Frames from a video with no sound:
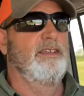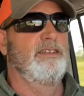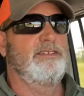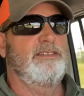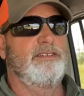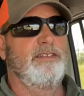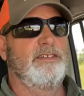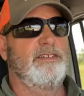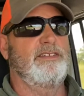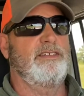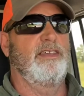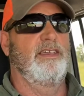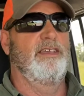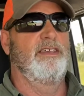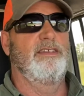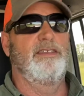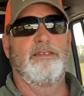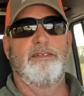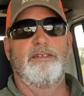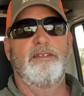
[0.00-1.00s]
just
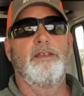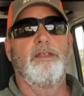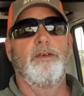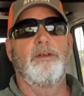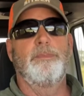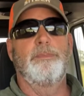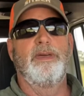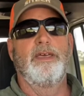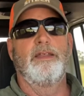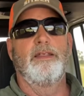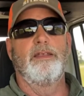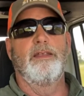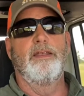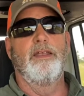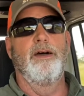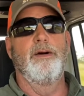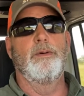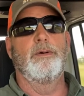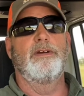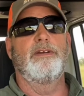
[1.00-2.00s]
say, a little bit of
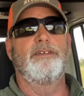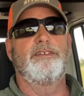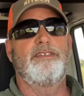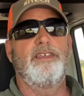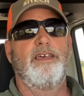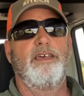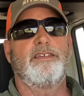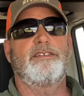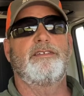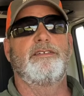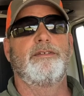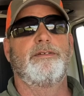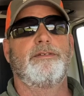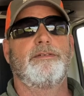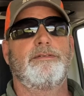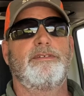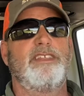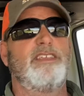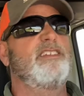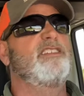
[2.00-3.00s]
lower intestinal
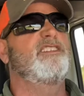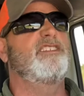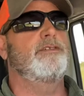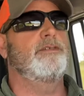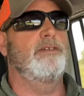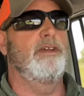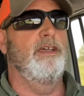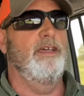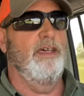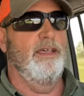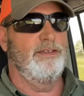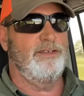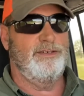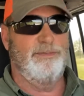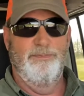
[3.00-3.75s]
distress.